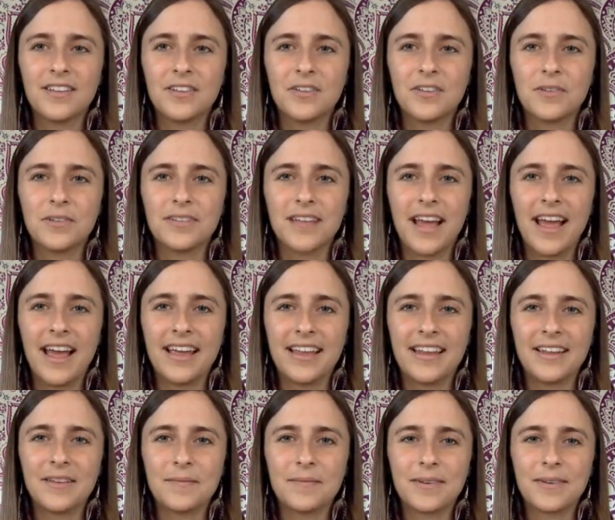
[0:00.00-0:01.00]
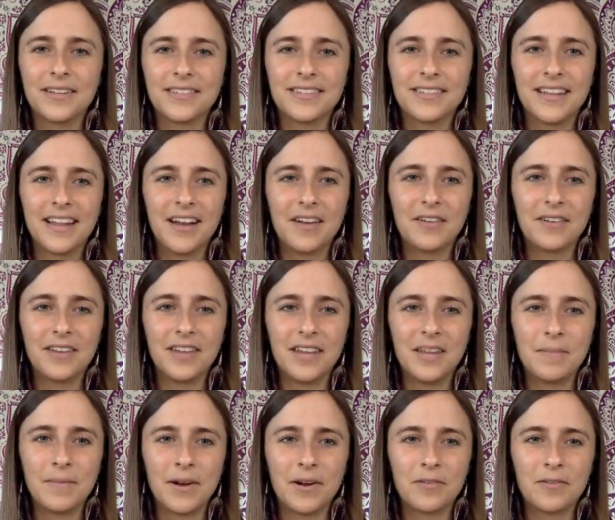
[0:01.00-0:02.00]
to attend. I'm going to send out an
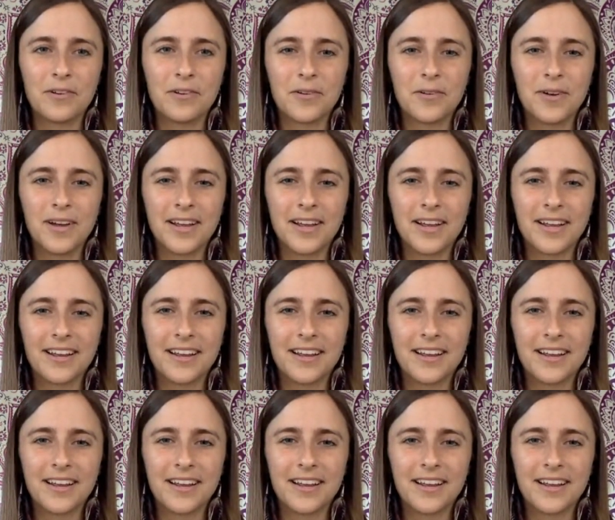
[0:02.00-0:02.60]
email real quick.